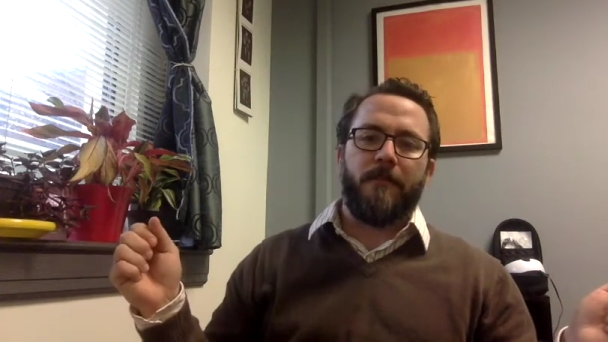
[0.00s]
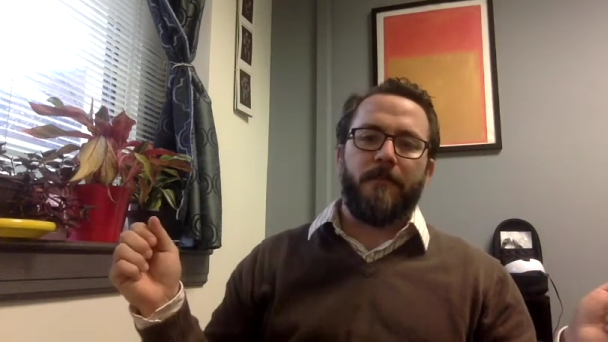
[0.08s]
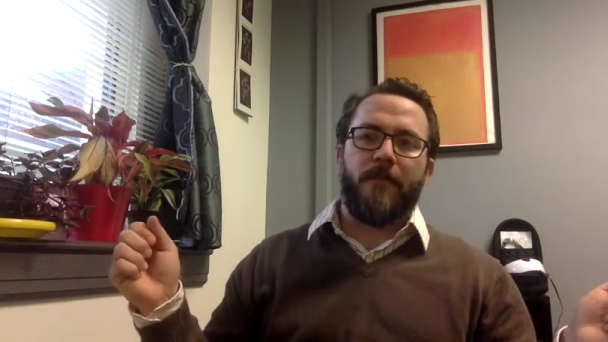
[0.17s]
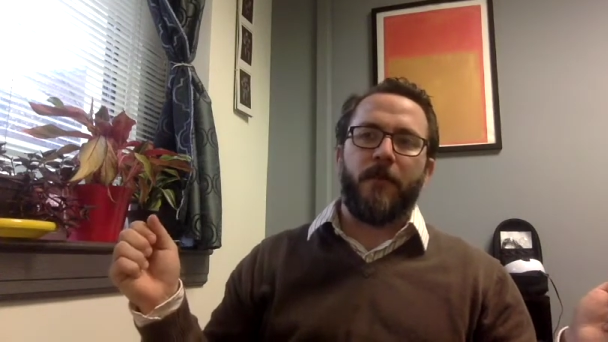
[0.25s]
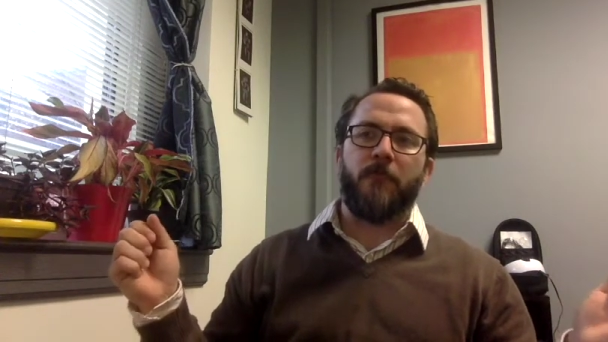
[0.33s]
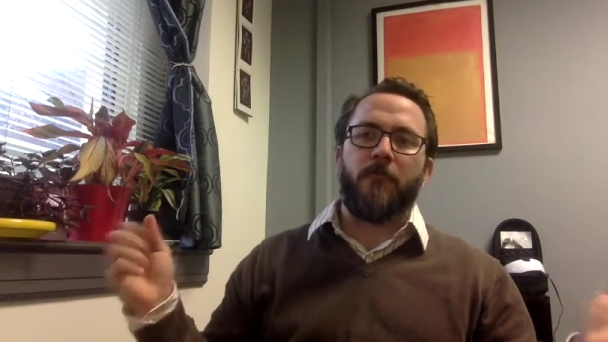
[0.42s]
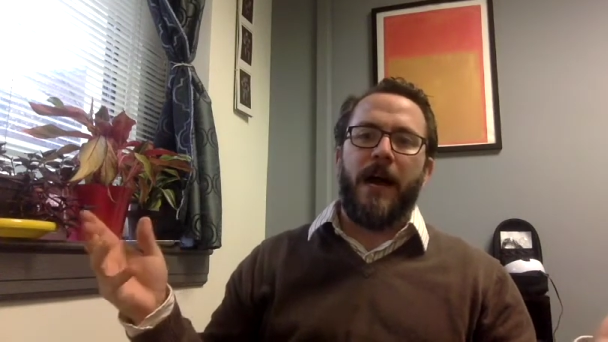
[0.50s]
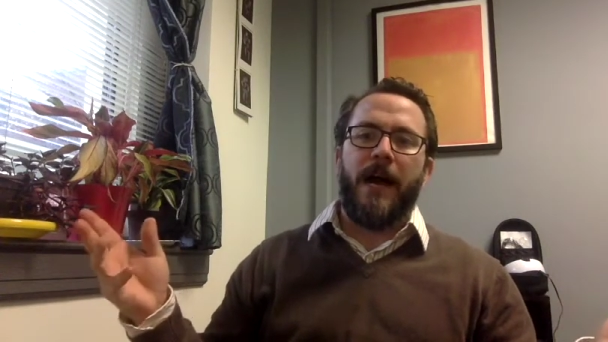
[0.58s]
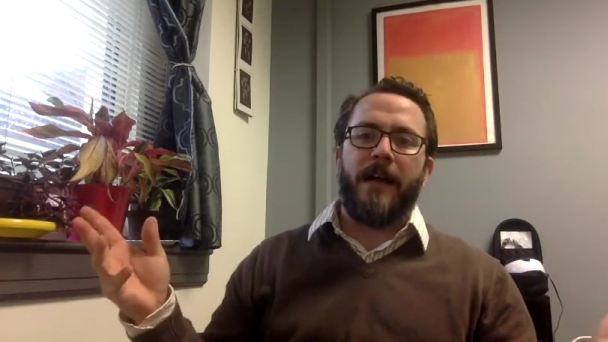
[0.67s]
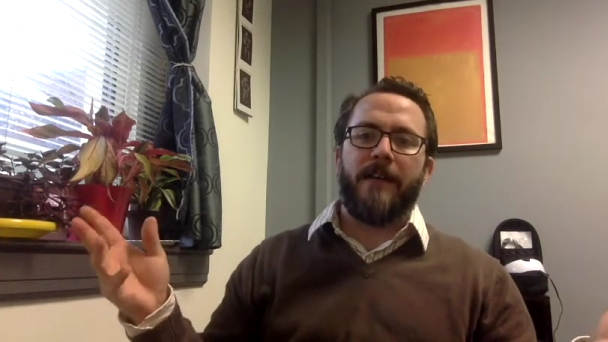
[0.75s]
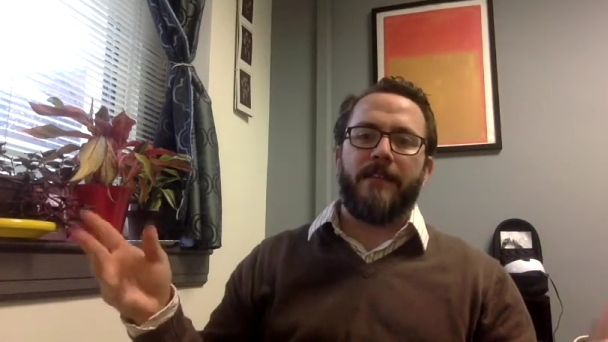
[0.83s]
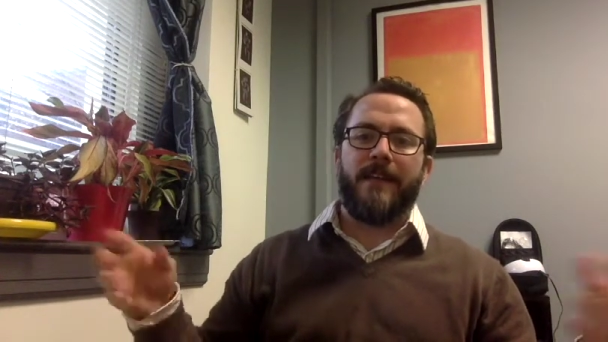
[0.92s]
the
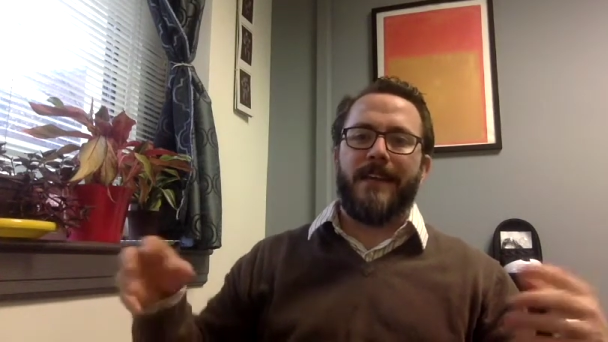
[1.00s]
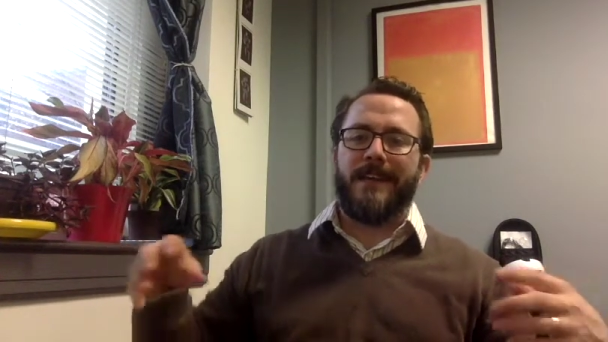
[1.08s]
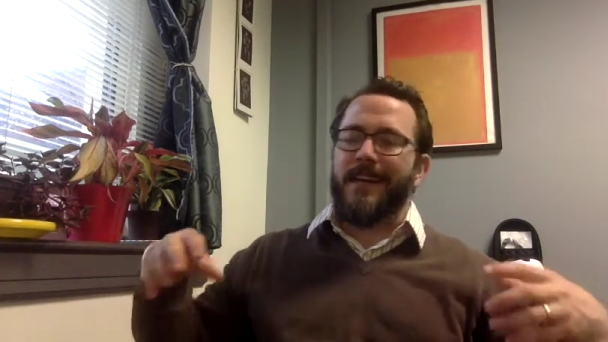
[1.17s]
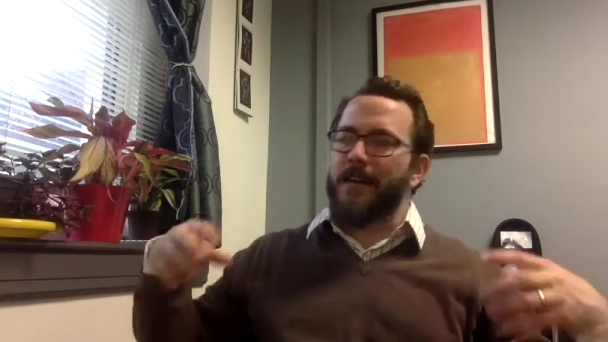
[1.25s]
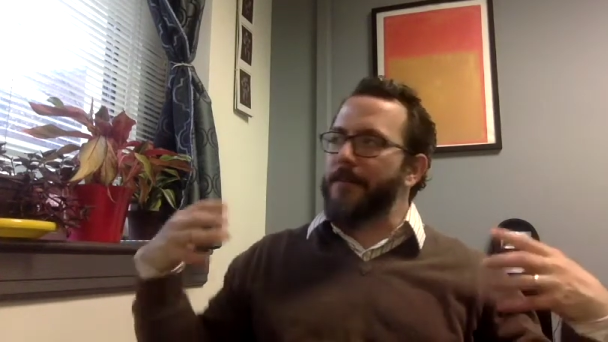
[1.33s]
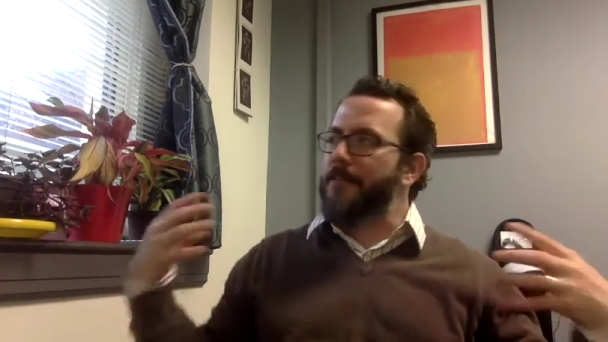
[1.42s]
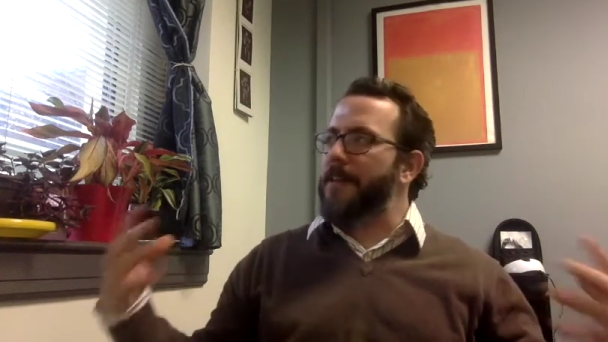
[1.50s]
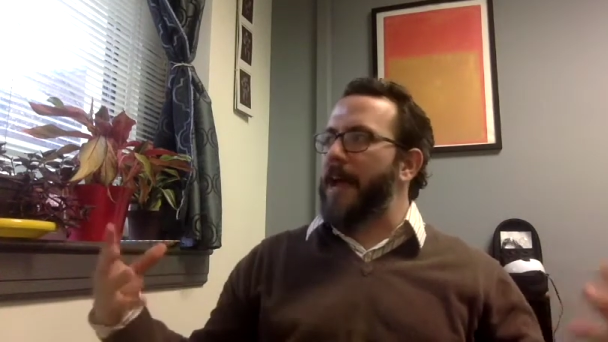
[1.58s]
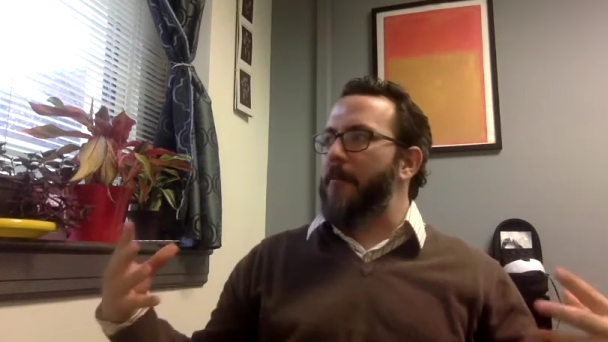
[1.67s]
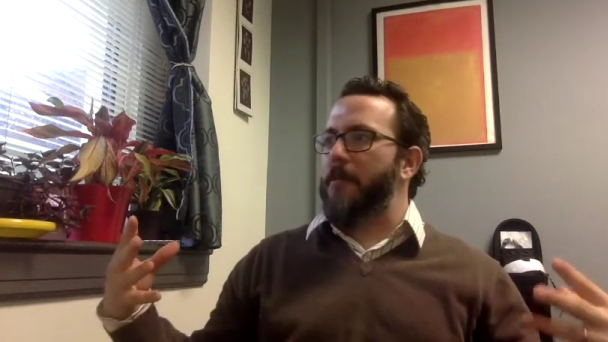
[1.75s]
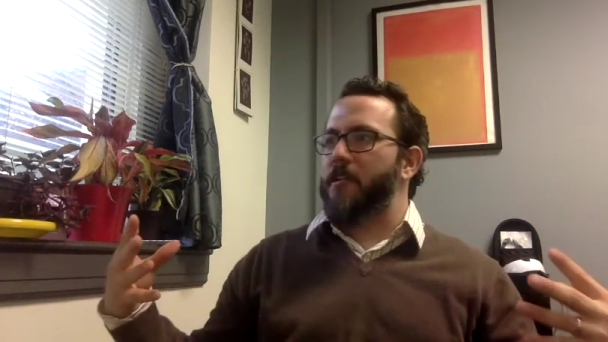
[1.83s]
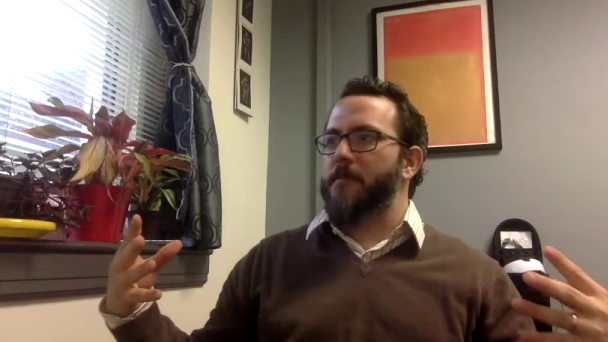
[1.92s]
rise and kind of
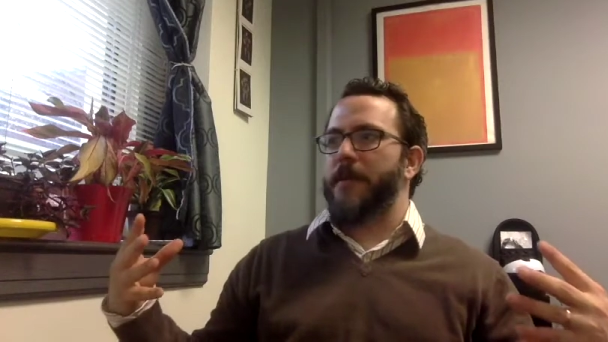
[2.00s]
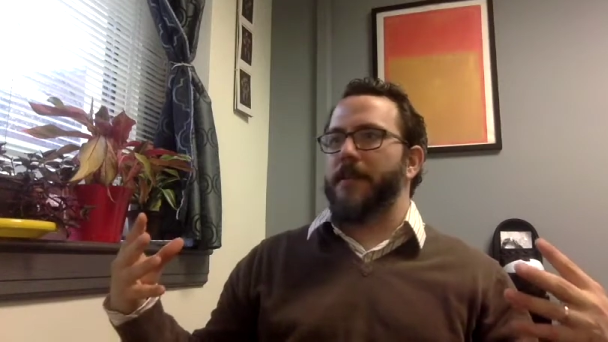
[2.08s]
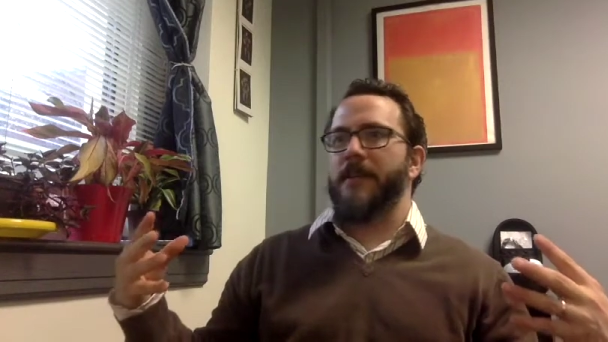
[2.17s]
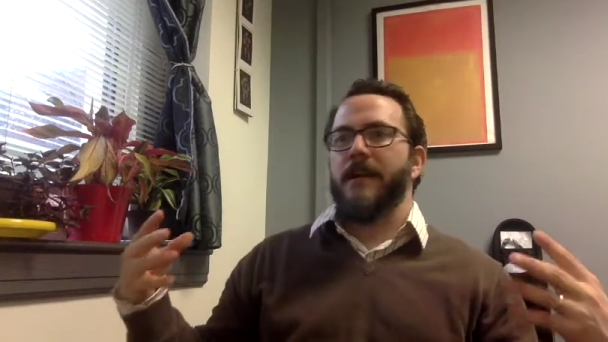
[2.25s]
establishment